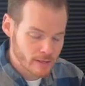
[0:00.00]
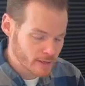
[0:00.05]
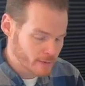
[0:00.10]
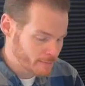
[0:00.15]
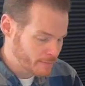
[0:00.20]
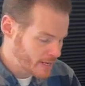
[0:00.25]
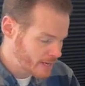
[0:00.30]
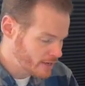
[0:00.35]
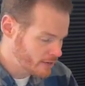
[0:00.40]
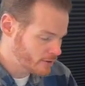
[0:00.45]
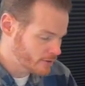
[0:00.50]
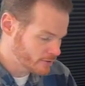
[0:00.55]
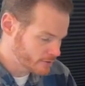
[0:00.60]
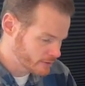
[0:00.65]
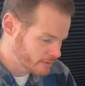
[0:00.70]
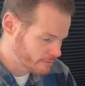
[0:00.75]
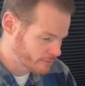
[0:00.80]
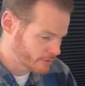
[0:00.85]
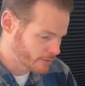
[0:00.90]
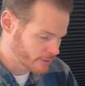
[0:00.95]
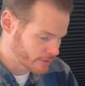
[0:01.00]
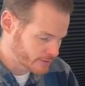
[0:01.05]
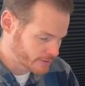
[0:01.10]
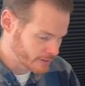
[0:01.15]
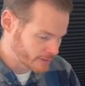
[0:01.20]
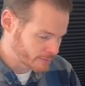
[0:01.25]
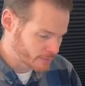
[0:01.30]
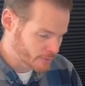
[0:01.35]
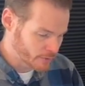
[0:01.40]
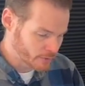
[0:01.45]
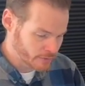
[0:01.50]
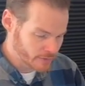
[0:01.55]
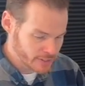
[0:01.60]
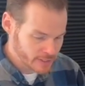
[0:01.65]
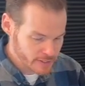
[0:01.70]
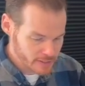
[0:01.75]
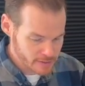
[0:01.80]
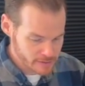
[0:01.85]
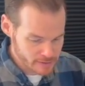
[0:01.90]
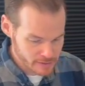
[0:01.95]
pairs of Thursday
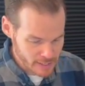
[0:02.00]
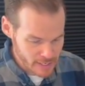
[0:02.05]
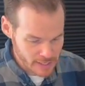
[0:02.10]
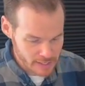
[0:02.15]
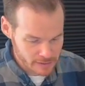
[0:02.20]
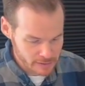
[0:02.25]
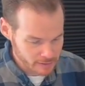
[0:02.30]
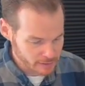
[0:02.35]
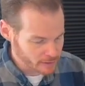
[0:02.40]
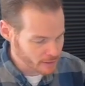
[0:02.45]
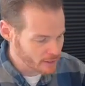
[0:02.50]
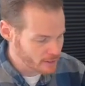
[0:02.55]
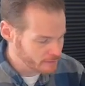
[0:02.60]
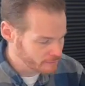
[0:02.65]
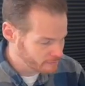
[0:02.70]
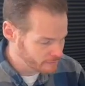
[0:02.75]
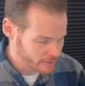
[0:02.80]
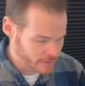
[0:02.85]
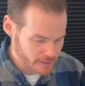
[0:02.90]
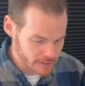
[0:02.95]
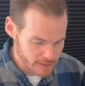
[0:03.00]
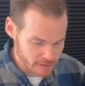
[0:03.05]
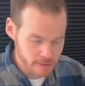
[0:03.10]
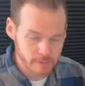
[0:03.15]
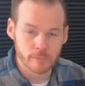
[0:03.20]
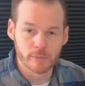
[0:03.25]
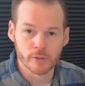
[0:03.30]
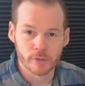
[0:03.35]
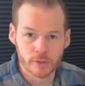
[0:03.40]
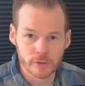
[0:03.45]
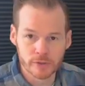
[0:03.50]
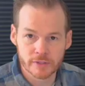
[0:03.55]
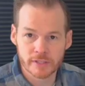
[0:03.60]
boots. I love these boots.